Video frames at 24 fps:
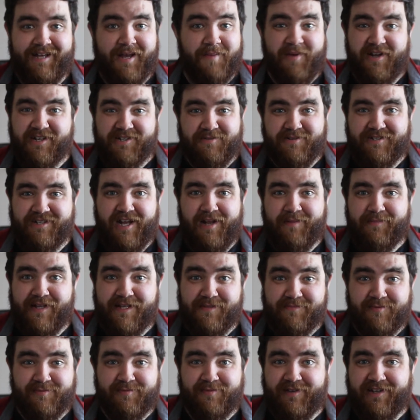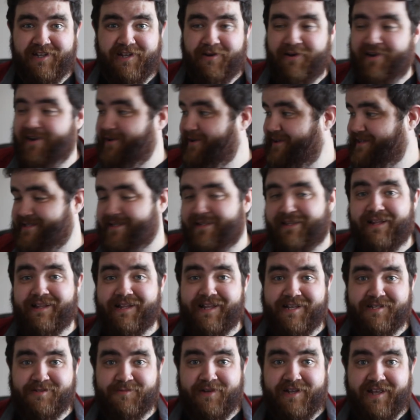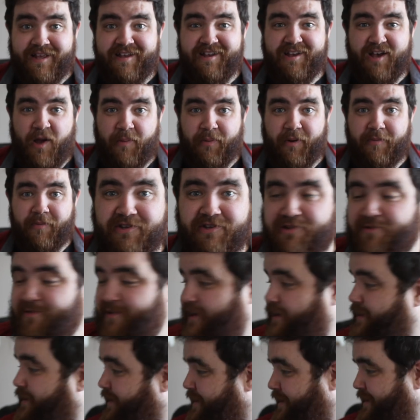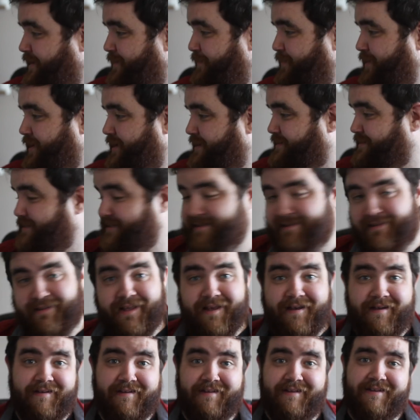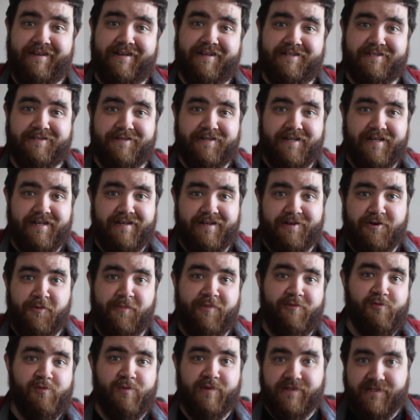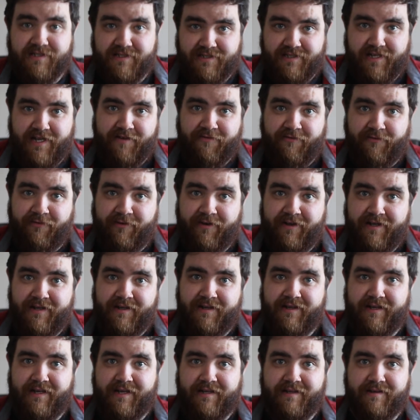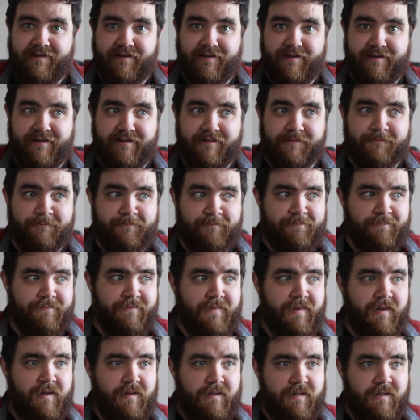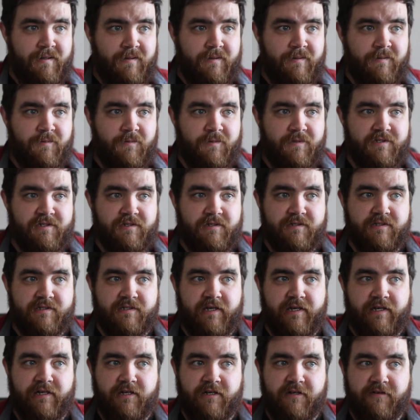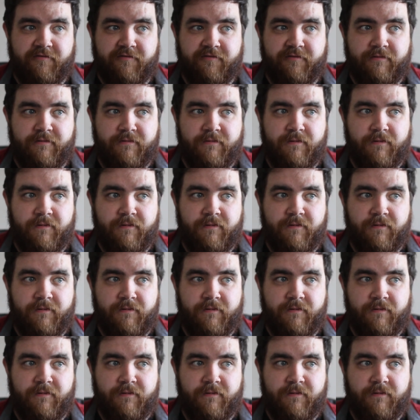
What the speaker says: might do a time-lapse video. I know I said that last week. I'll do one. But yeah, until then, I hope everyone's safe. And what's a good sign-off?